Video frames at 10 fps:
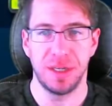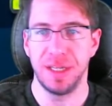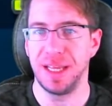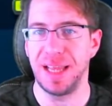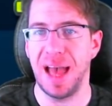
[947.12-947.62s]

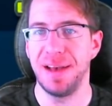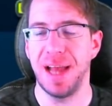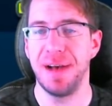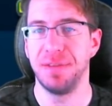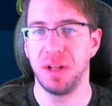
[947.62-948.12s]
like
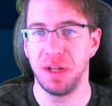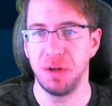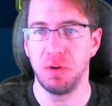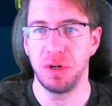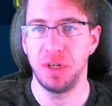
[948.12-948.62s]

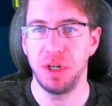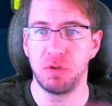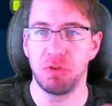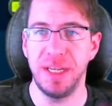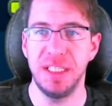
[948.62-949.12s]
Avalon or your
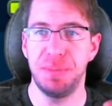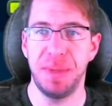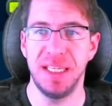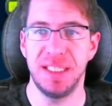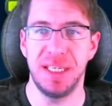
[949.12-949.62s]
race
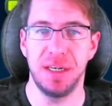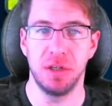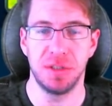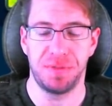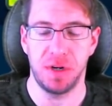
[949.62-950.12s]
based
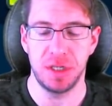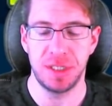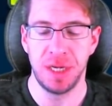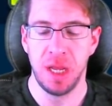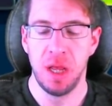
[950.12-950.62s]
heroes
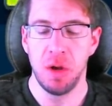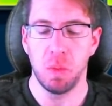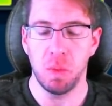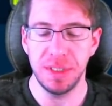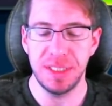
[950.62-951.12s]
first.
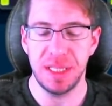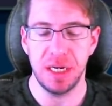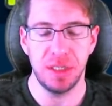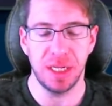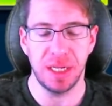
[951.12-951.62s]
Once
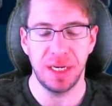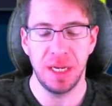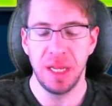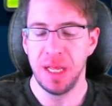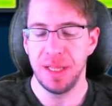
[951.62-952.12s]
they're
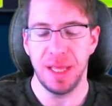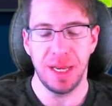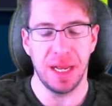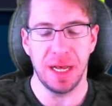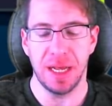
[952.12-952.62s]
done,
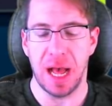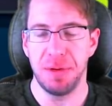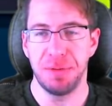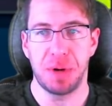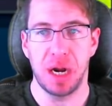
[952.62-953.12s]
then I
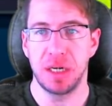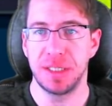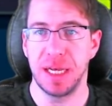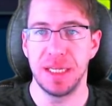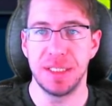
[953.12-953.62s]
would
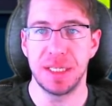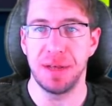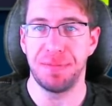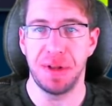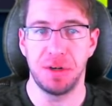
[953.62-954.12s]

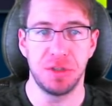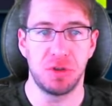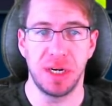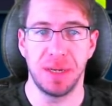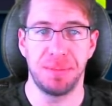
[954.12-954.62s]
prioritize
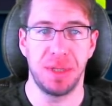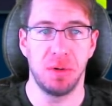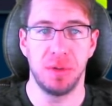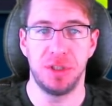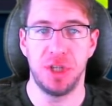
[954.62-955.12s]
Fenris right up
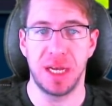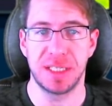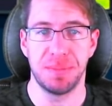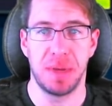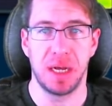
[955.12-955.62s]
there with
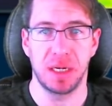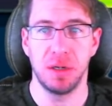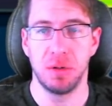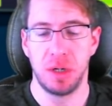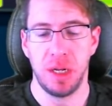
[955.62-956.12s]
Jackson
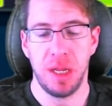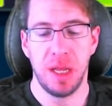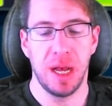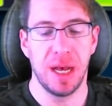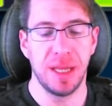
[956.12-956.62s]
Mako.
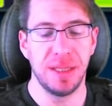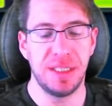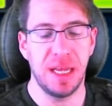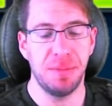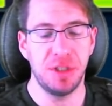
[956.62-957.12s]
The
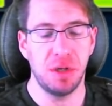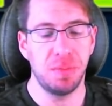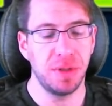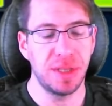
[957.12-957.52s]
damage output